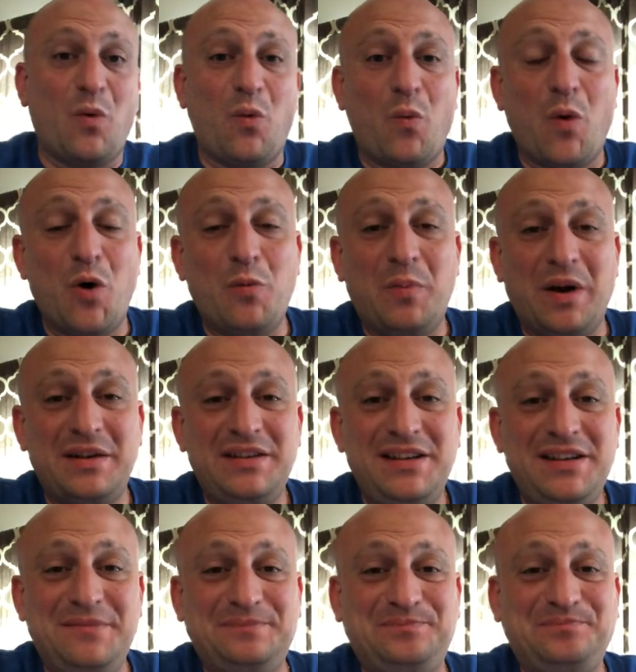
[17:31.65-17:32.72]
Whoa,
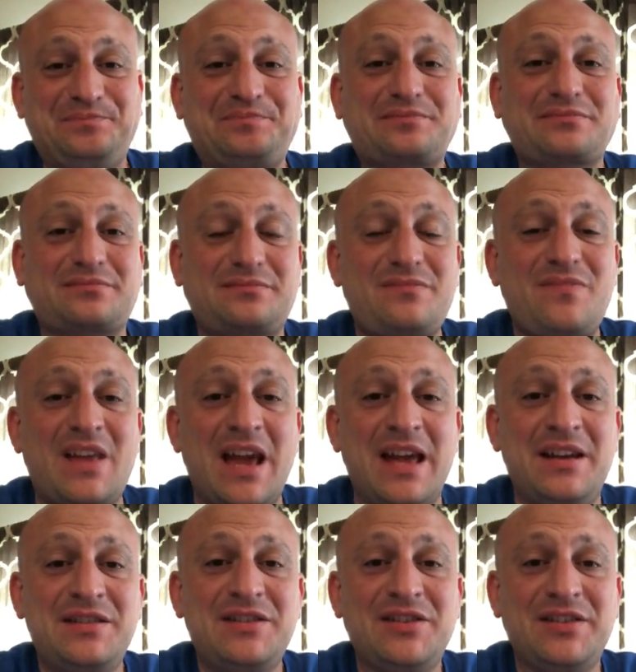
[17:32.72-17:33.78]
Bundy. And
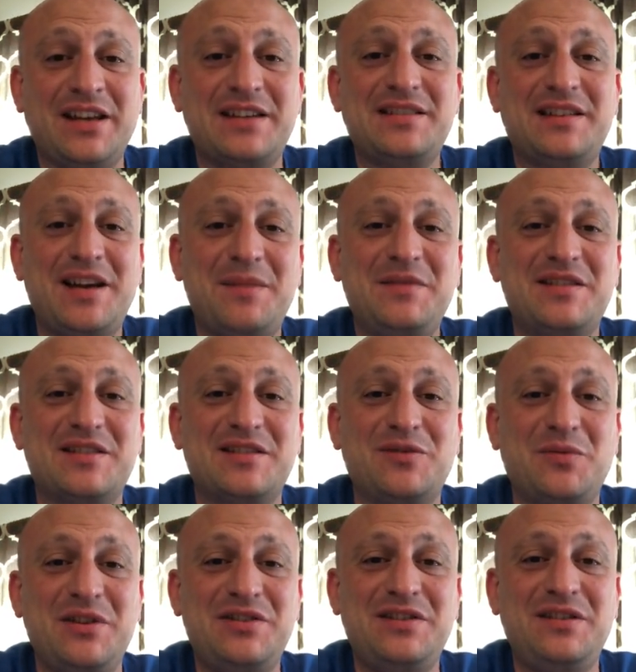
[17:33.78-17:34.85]
until next time, this is
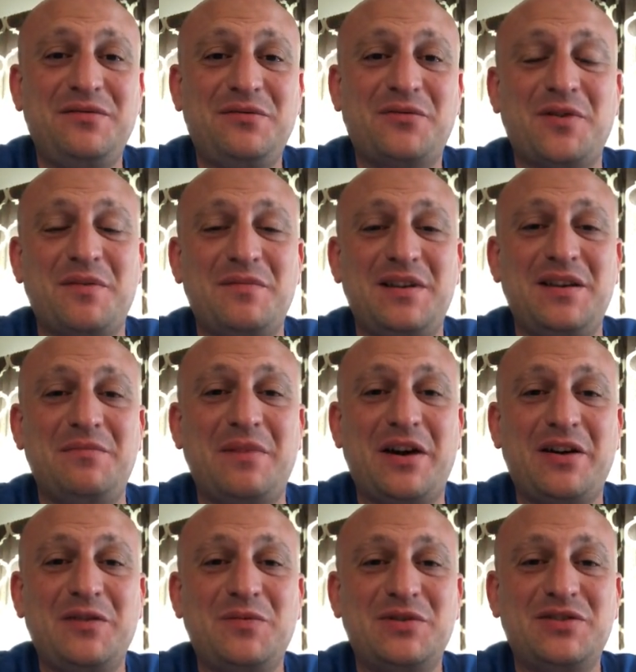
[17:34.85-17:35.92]
Luigi from the
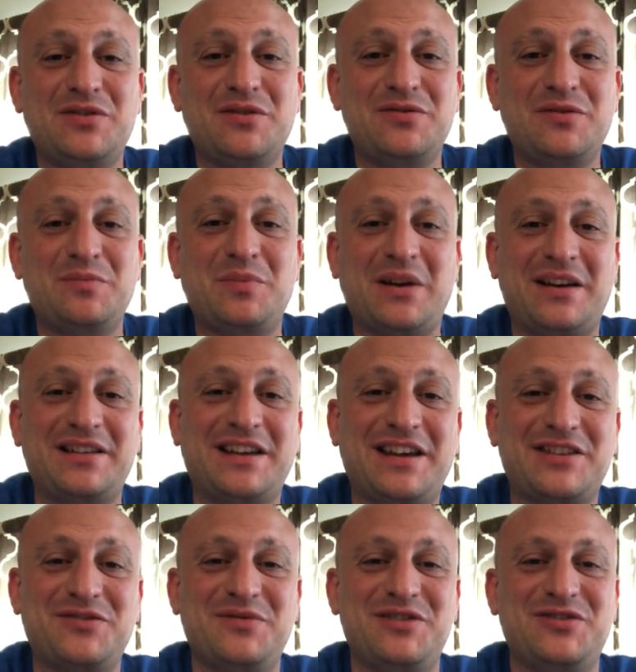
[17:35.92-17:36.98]
Married with Children
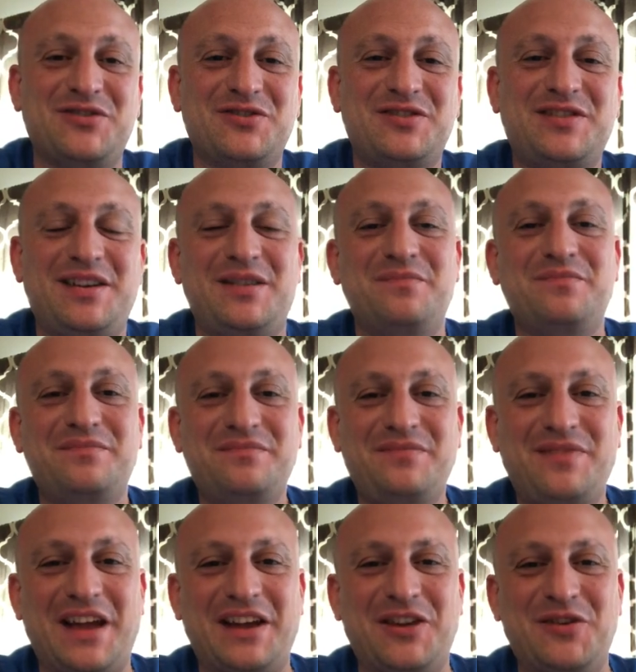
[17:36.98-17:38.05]
podcast research team.
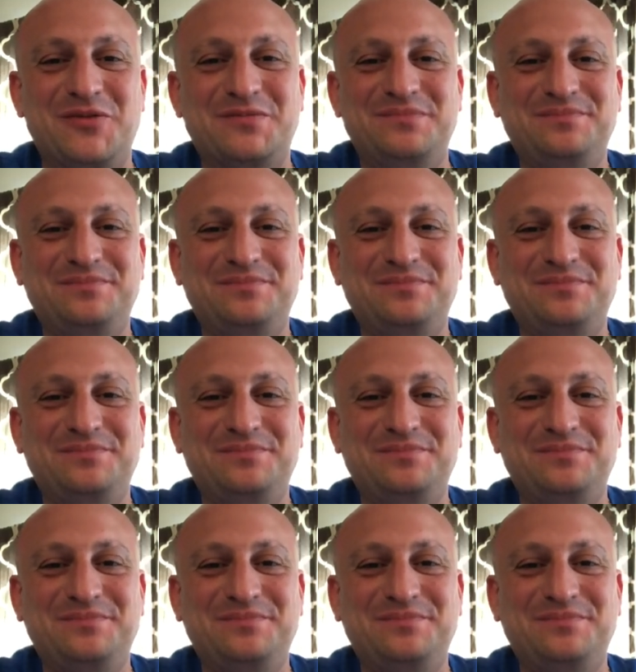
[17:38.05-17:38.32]
Thank you.